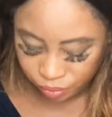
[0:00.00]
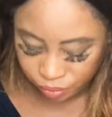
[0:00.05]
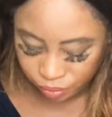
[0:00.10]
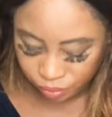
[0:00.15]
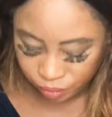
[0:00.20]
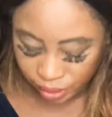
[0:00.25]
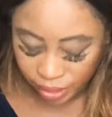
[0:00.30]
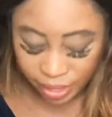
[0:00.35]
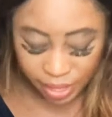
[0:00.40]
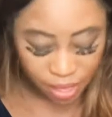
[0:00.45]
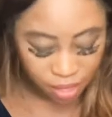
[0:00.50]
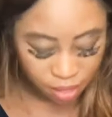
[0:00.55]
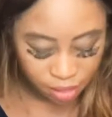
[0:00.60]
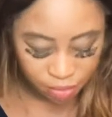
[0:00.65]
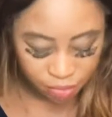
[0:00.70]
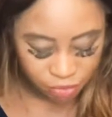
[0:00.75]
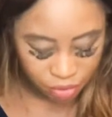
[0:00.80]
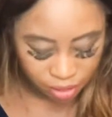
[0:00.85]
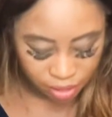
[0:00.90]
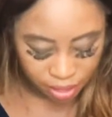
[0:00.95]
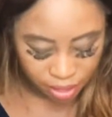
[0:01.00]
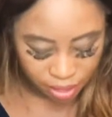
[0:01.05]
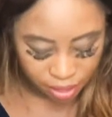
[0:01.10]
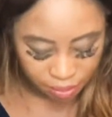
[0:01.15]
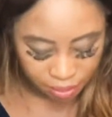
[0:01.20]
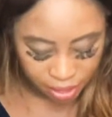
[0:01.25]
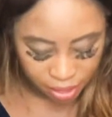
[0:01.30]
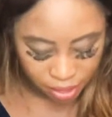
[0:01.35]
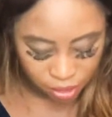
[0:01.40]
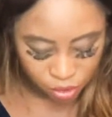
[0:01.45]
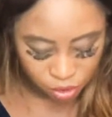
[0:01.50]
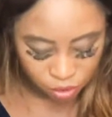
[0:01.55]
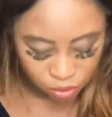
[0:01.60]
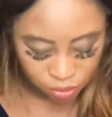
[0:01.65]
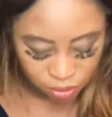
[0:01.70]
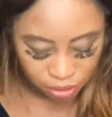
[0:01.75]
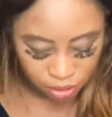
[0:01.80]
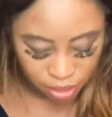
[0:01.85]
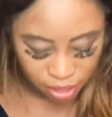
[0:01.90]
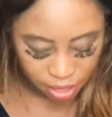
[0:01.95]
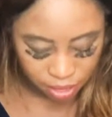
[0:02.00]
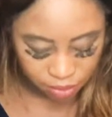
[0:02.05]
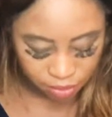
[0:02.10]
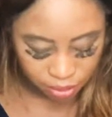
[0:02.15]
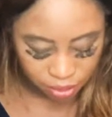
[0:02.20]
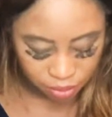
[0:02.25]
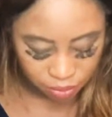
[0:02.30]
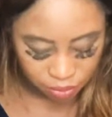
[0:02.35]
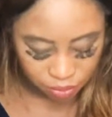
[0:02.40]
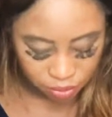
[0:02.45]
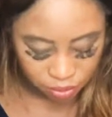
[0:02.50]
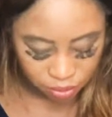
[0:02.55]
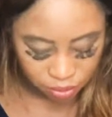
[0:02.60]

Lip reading: I feel like I'm getting two scenarios.